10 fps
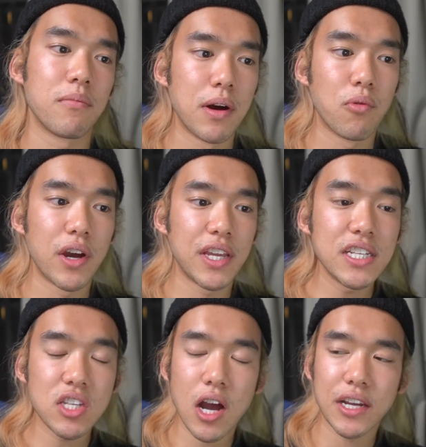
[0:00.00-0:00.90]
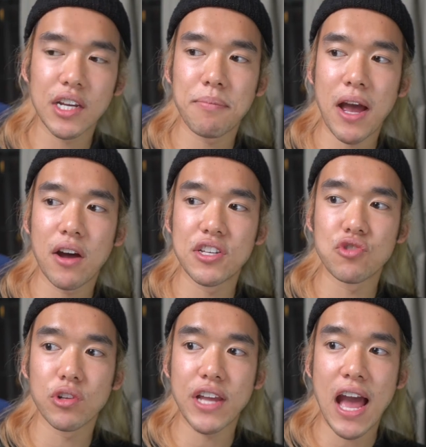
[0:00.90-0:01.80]
But what he's talking about
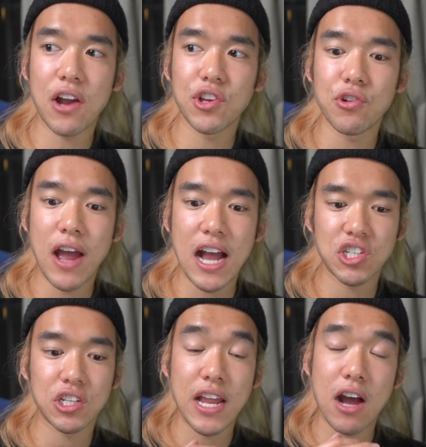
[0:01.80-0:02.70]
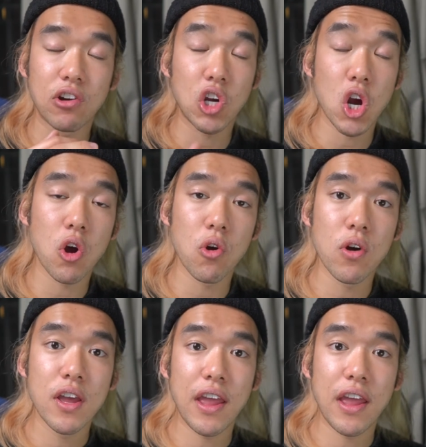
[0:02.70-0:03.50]
is really how do you actually now go